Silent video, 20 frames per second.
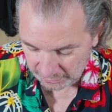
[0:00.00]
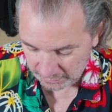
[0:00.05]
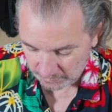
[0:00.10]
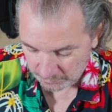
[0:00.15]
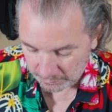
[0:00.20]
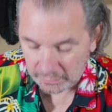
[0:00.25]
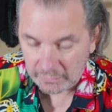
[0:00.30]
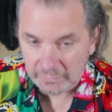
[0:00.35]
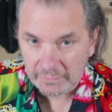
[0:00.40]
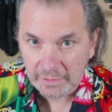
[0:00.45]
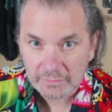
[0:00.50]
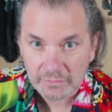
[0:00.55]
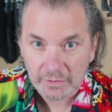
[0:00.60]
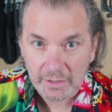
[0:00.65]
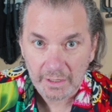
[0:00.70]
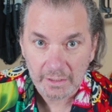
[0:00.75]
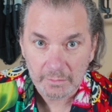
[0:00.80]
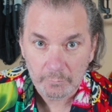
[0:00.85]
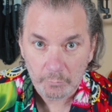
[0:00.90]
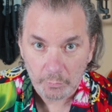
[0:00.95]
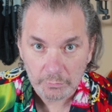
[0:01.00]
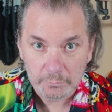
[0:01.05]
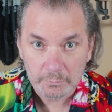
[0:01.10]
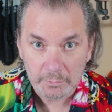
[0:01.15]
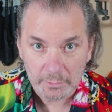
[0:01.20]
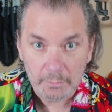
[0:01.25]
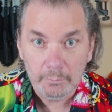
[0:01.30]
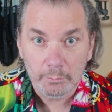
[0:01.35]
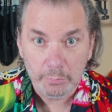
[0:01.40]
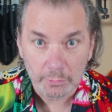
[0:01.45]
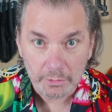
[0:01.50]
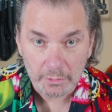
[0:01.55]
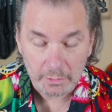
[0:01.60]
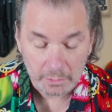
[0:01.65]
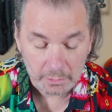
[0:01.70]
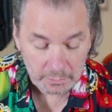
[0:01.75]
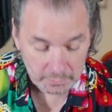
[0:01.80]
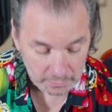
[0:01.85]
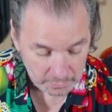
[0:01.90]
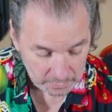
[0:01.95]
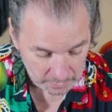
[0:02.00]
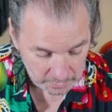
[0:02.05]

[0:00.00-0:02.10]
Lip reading: here, we're gonna take the cutting board, we're gonna burn it.